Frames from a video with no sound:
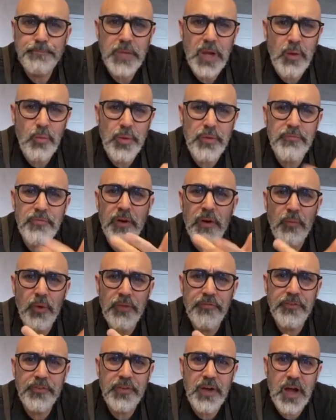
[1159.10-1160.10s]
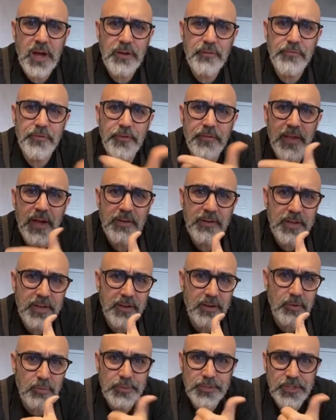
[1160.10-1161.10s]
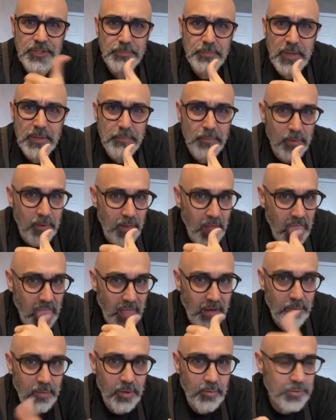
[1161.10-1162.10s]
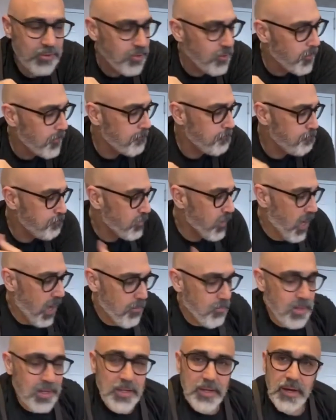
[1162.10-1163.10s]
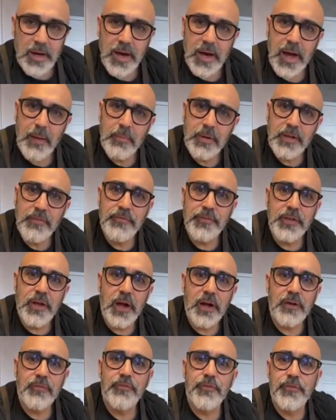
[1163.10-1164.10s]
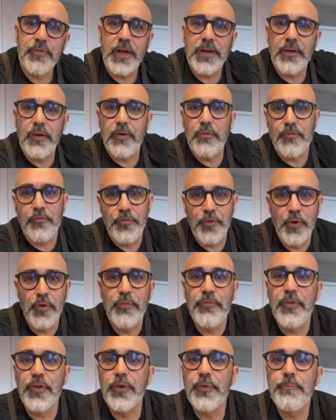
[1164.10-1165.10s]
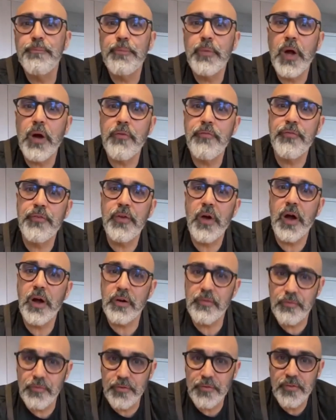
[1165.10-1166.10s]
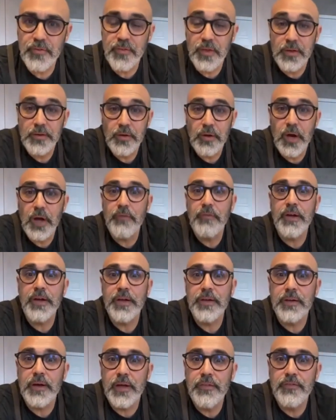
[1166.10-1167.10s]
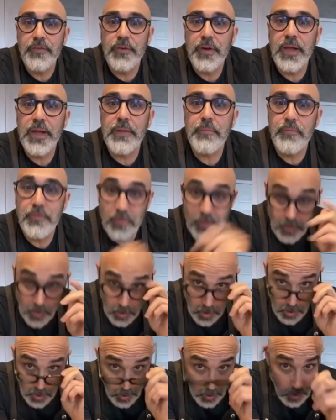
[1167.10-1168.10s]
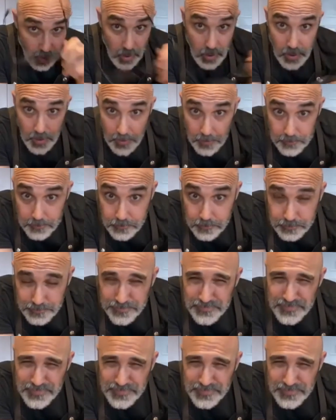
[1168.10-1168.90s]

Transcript: are we photographers out here, or are we just people? What are we doing? How many photographers? I know a few of you are photographers because I recognize your names. I'm